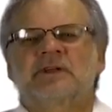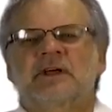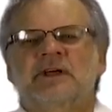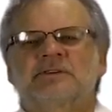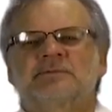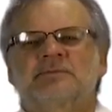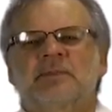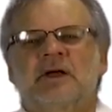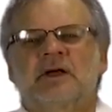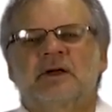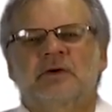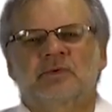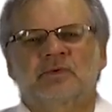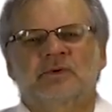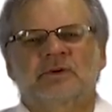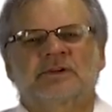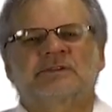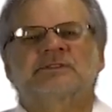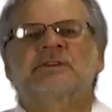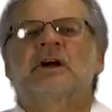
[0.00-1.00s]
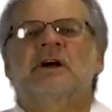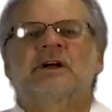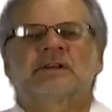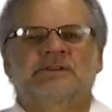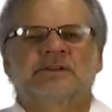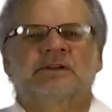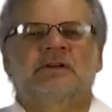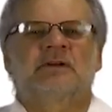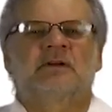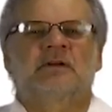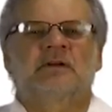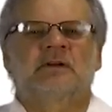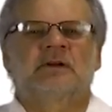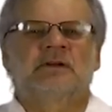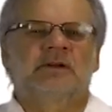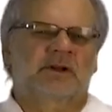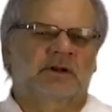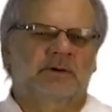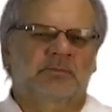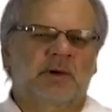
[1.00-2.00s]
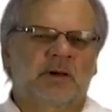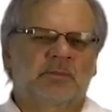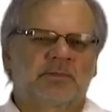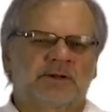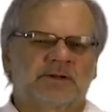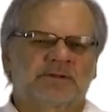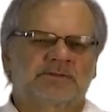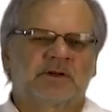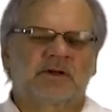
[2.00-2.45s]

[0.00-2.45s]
taxpayer who resides in the Republic,